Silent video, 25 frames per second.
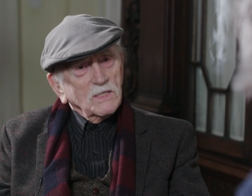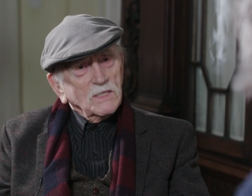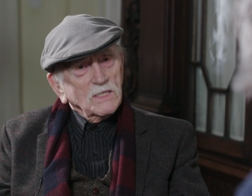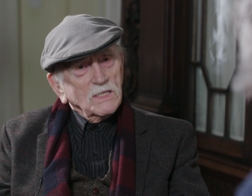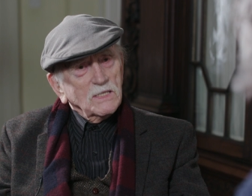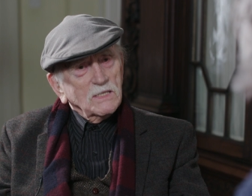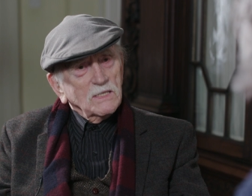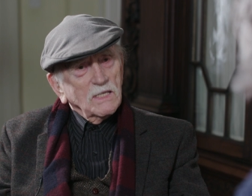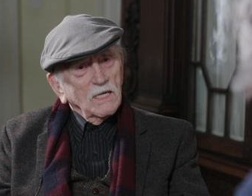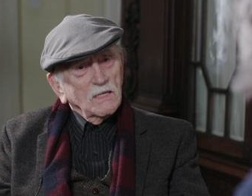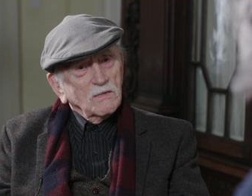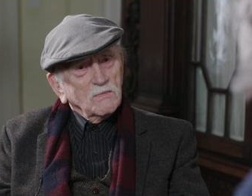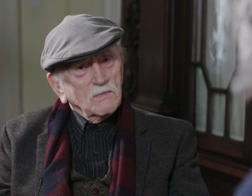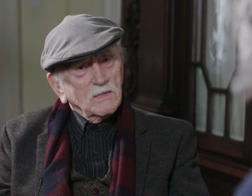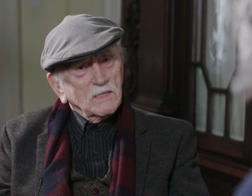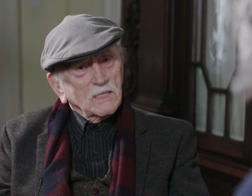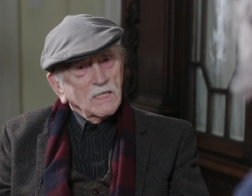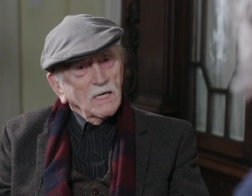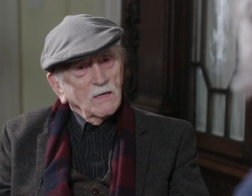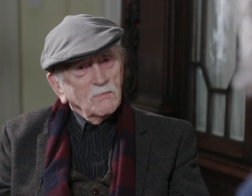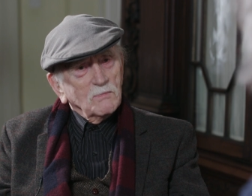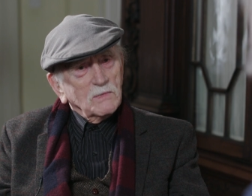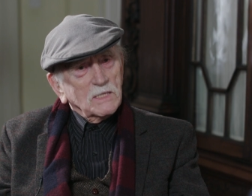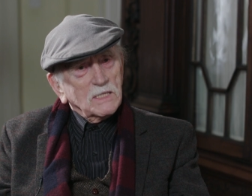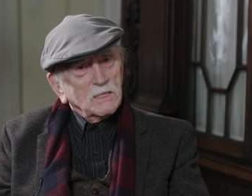converted to Edward
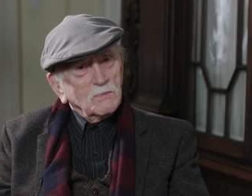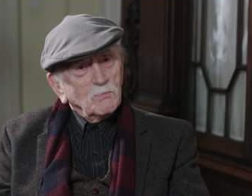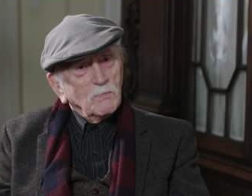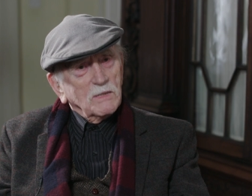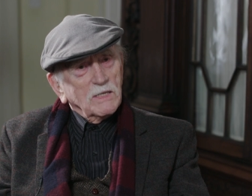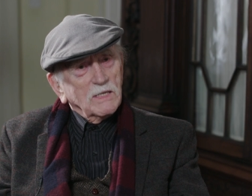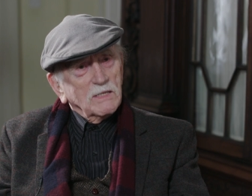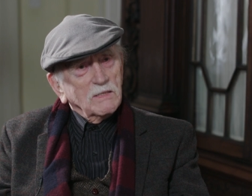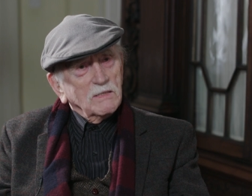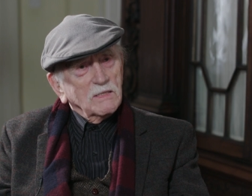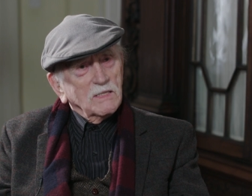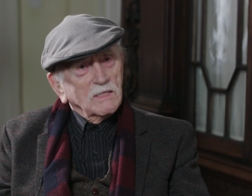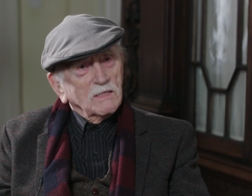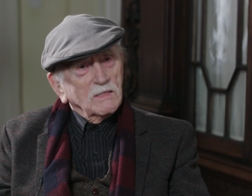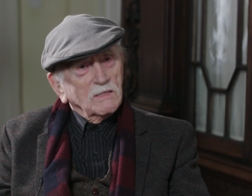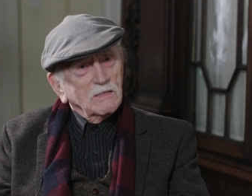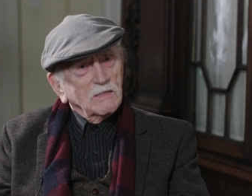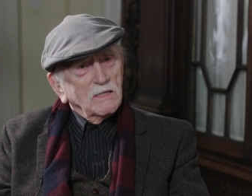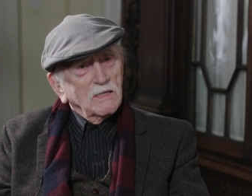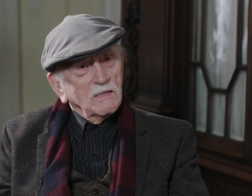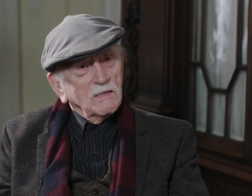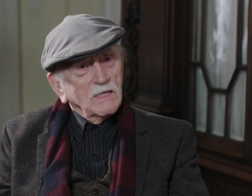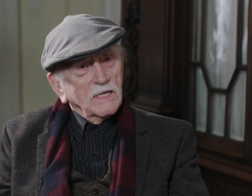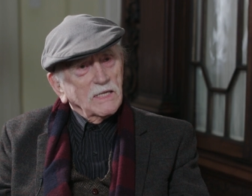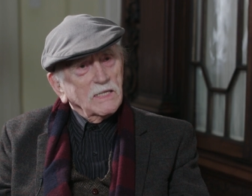Thomas ah. by
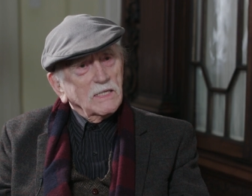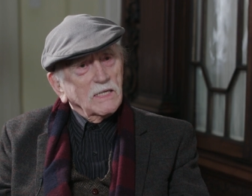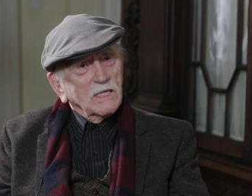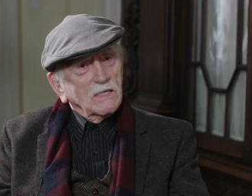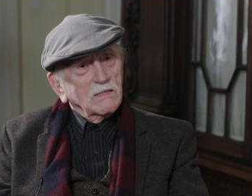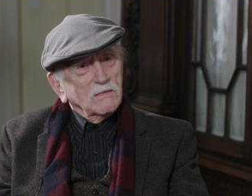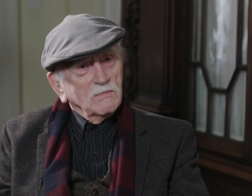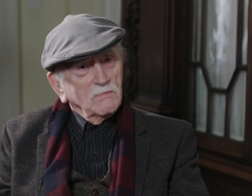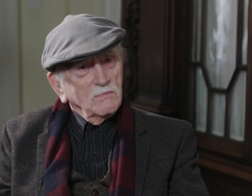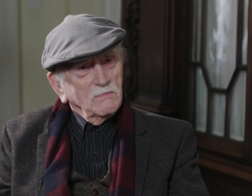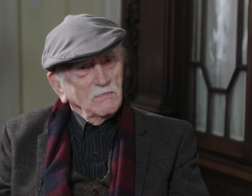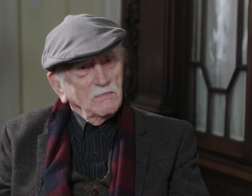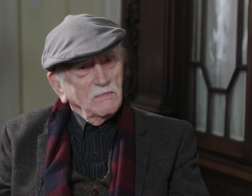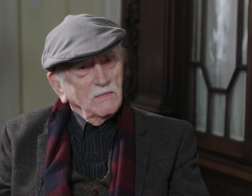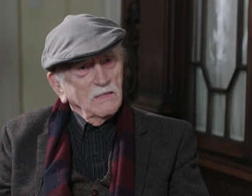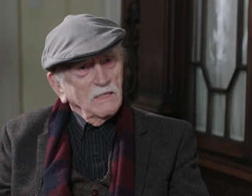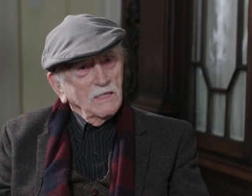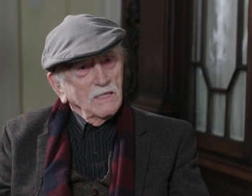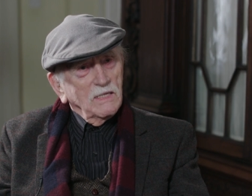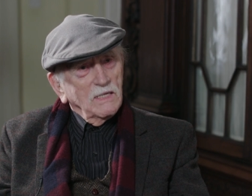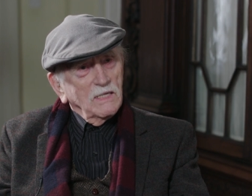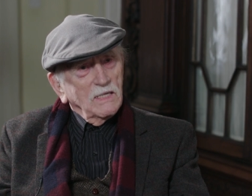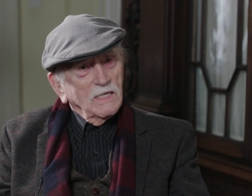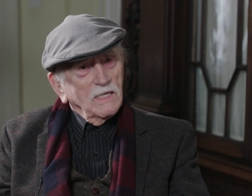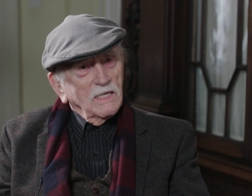uh, Edna.
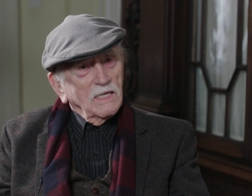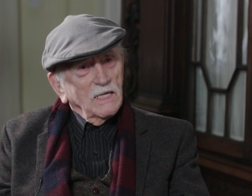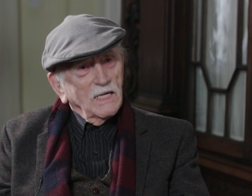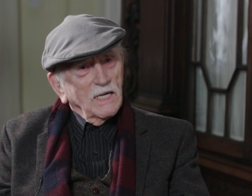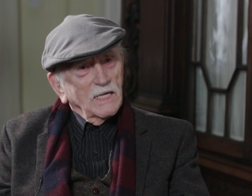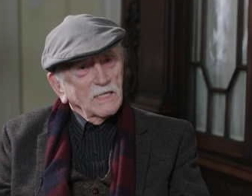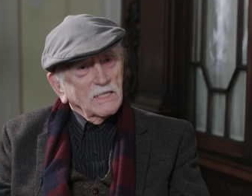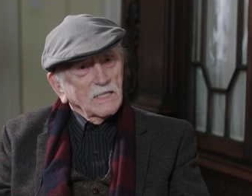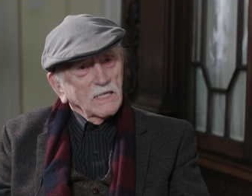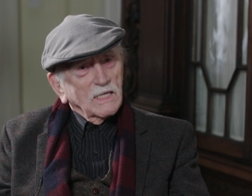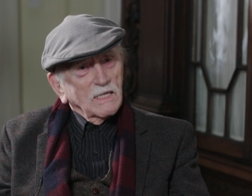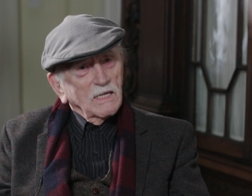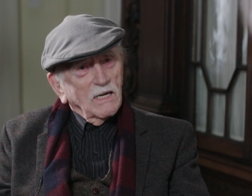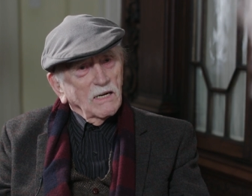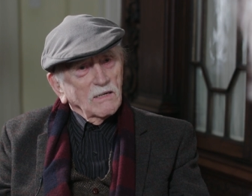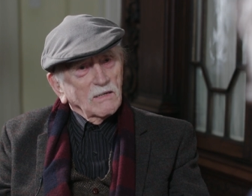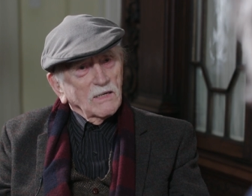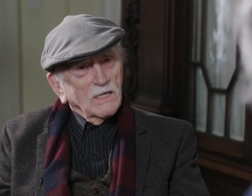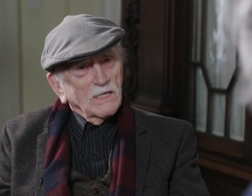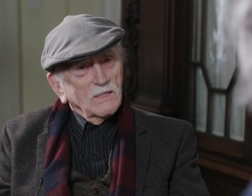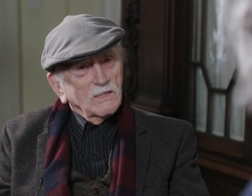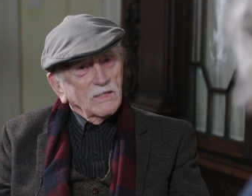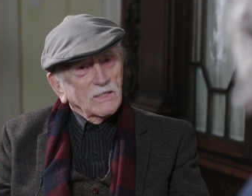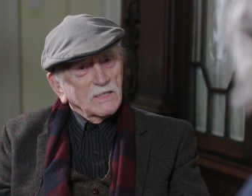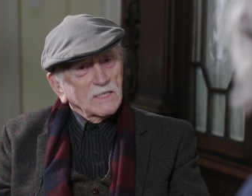Ah. Edna
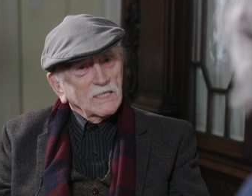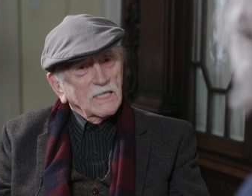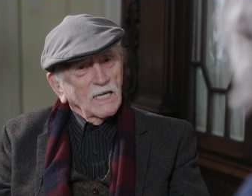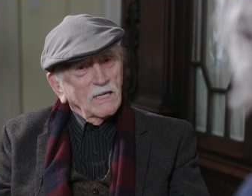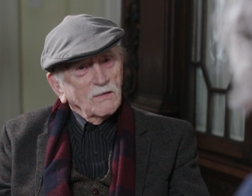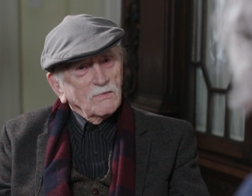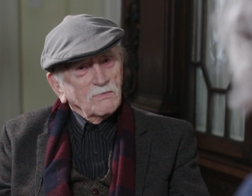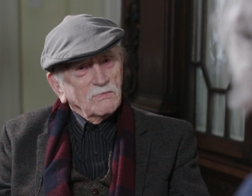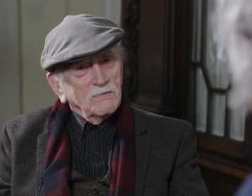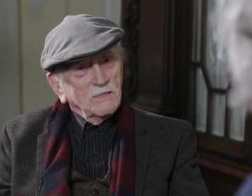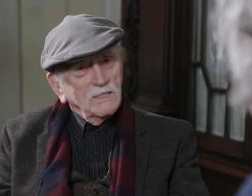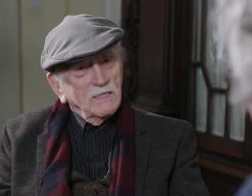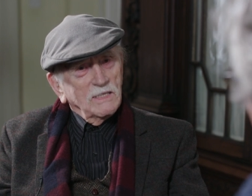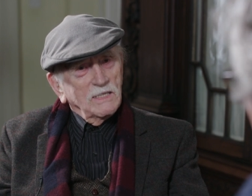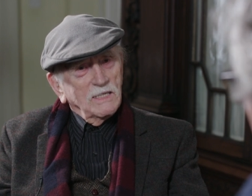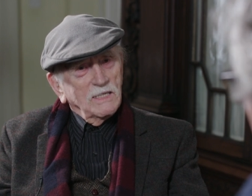Longley herself. That